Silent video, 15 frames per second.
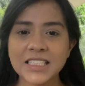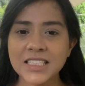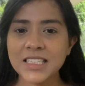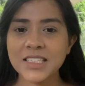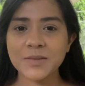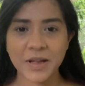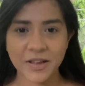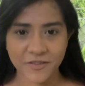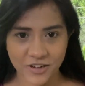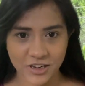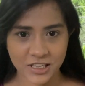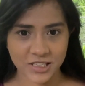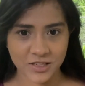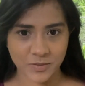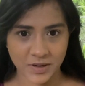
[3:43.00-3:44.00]
This is my
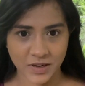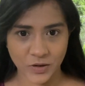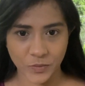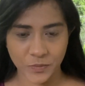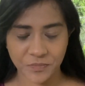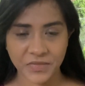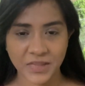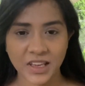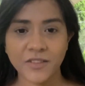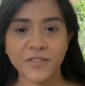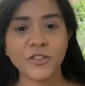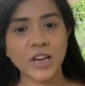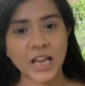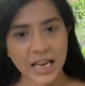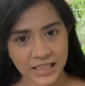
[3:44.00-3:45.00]
first video.
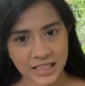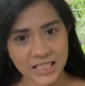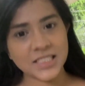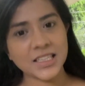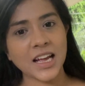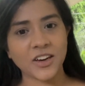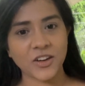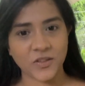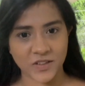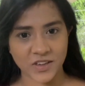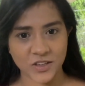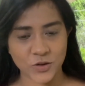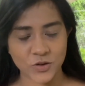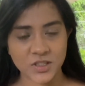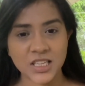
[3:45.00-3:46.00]
If you like these kind of
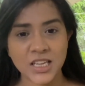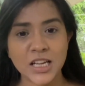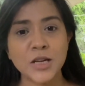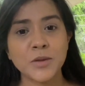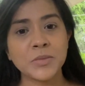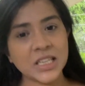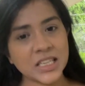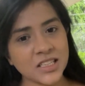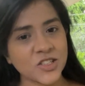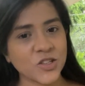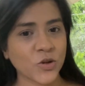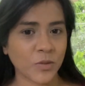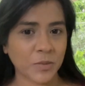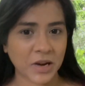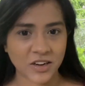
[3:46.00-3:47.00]
videos, please
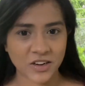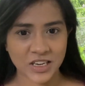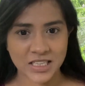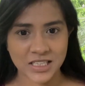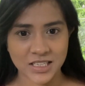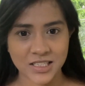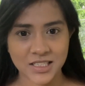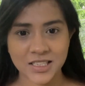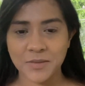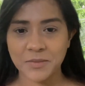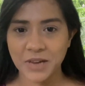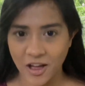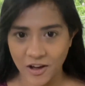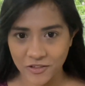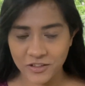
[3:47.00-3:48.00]
show my research
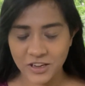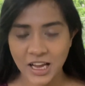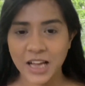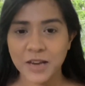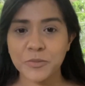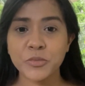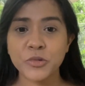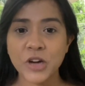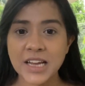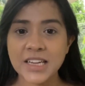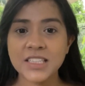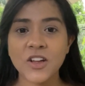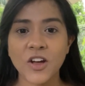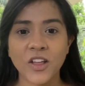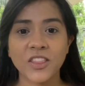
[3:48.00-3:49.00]
some love and
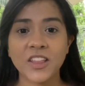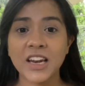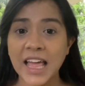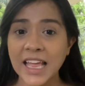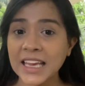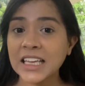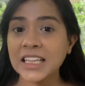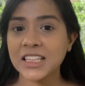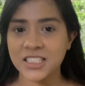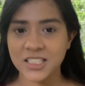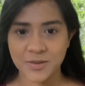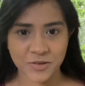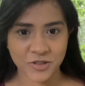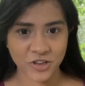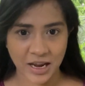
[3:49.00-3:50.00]
press on the like and the
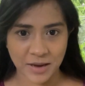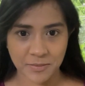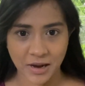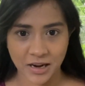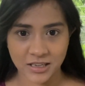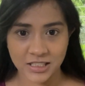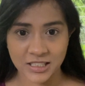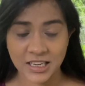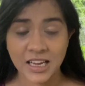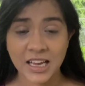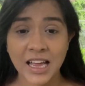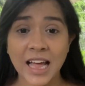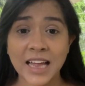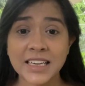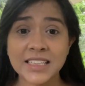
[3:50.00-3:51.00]
subscribe button
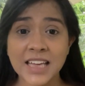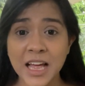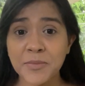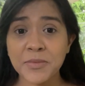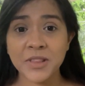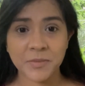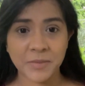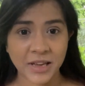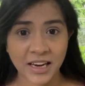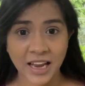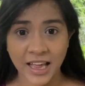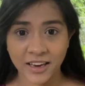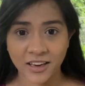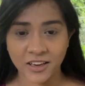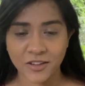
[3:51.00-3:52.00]
and tap the bell
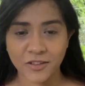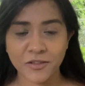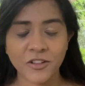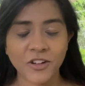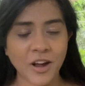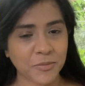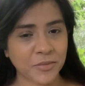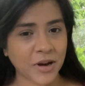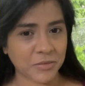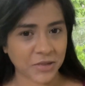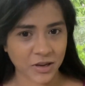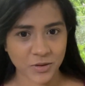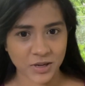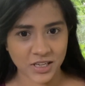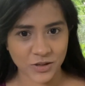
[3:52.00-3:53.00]
icon for
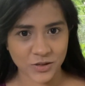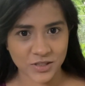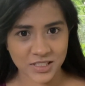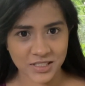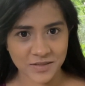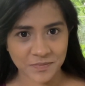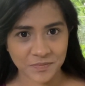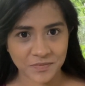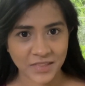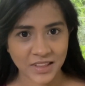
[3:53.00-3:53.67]
upcoming videos.